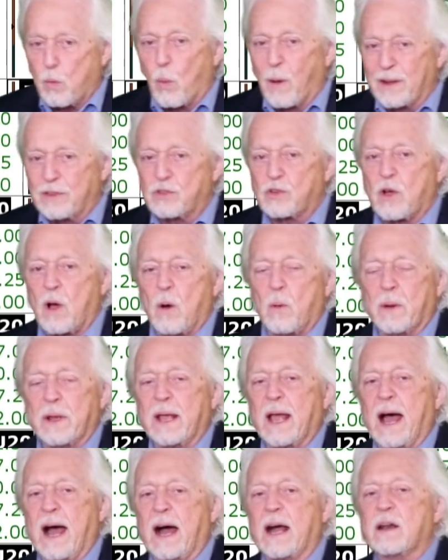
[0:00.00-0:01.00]
what's
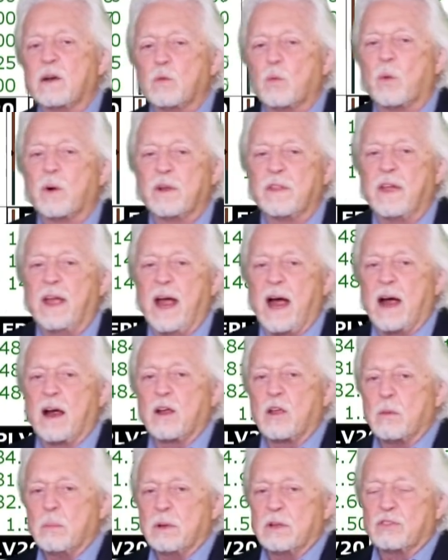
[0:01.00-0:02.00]
going on and where the
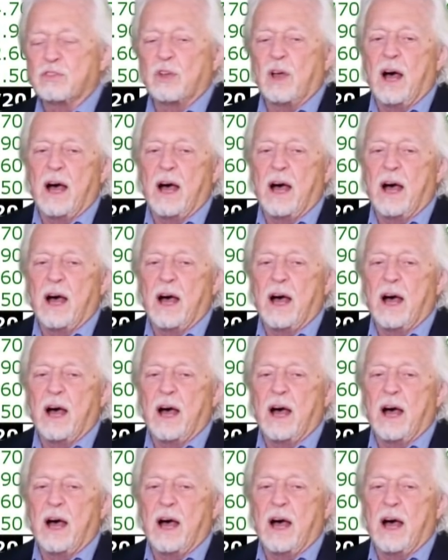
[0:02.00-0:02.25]
arguments